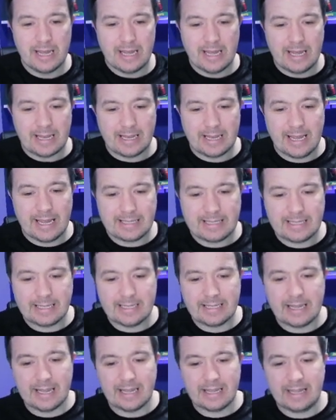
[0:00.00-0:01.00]
Get in
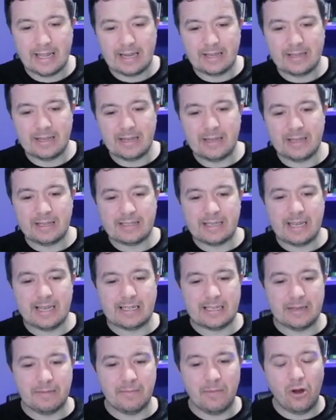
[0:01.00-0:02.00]
there. That it takes
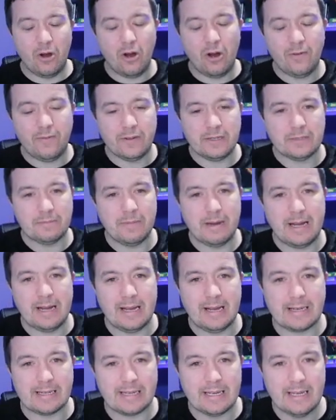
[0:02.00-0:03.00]
him off his
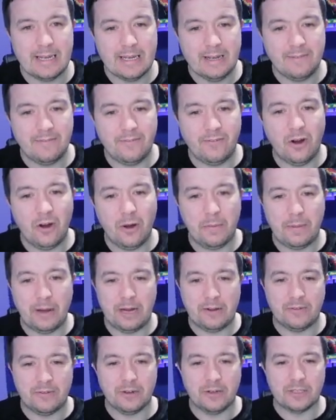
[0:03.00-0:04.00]
mark for
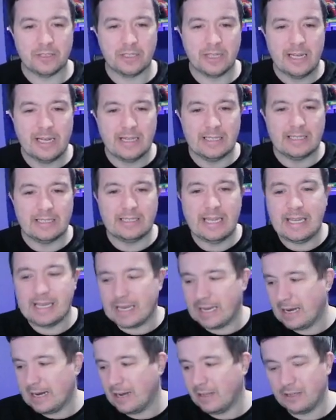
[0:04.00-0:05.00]
Paphos. Zay
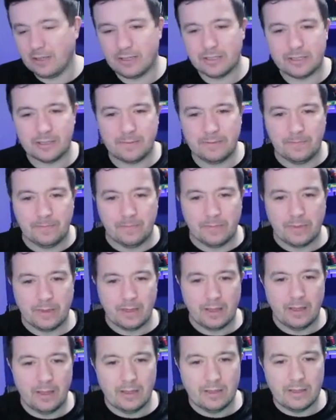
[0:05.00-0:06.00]
Carlos,
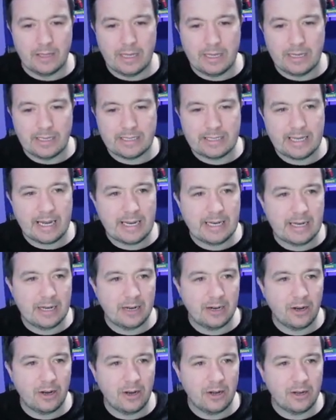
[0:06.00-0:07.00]
the
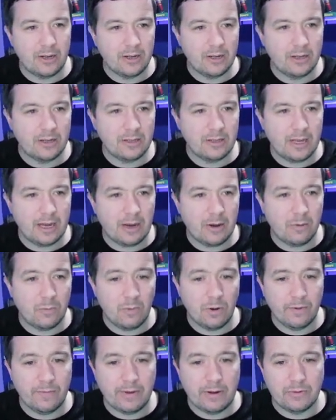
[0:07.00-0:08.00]
signing, uh, one
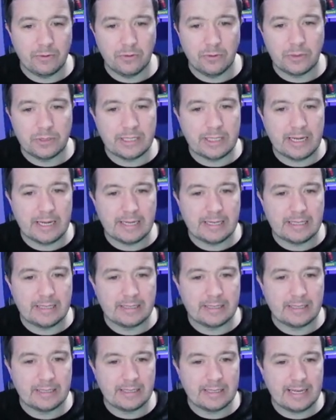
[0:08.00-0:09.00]
of our new
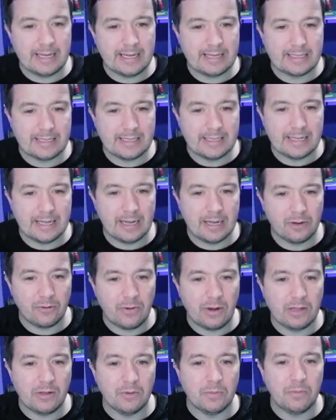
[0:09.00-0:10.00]
signings, gets in there.
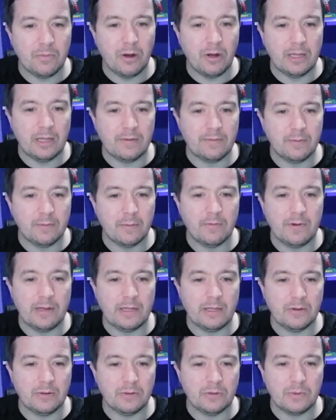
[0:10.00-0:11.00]
Great little ball there from
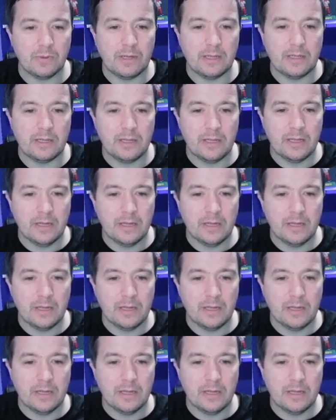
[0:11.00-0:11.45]
Aurelio as well.